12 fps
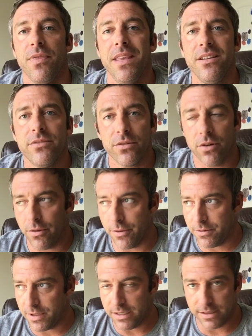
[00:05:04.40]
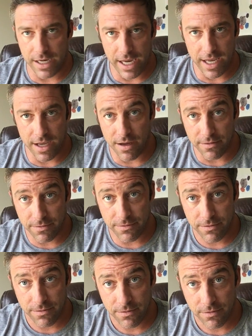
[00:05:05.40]
these are all the things I have.
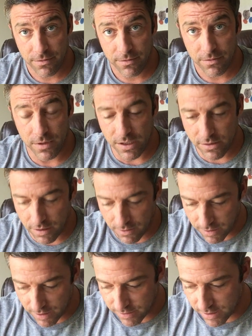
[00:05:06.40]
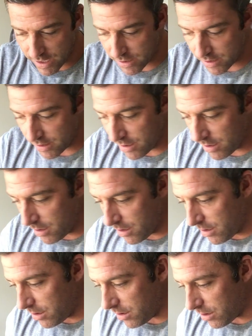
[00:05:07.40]
These are the things that,
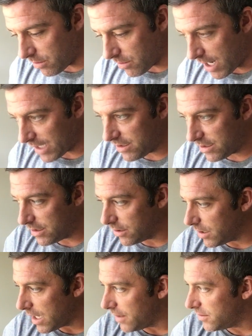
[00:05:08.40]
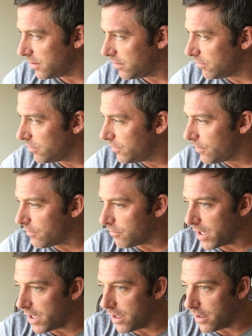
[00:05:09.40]
you know, I still have a roof over
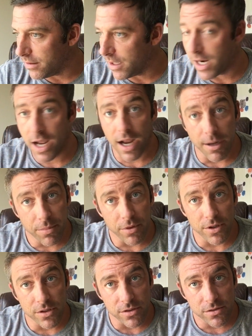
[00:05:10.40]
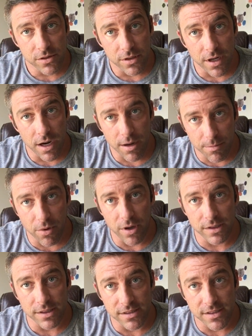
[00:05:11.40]
my head that I purchased. All right, I
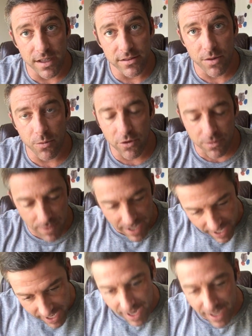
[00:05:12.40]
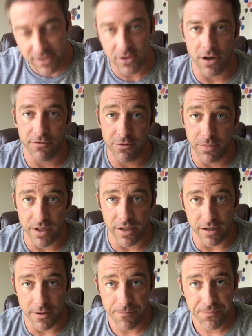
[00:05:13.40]
bought this house. I worked my ass off to be
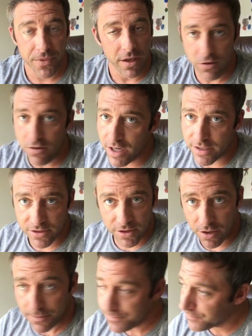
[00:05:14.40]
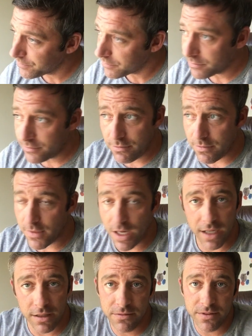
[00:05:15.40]
here. You guys saw,
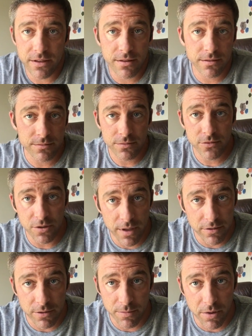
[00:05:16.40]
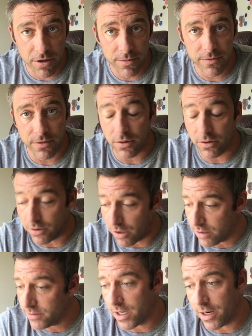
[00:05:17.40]
I lived in a 2-bedroom apartment for a
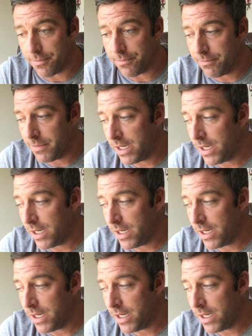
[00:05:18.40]
long time,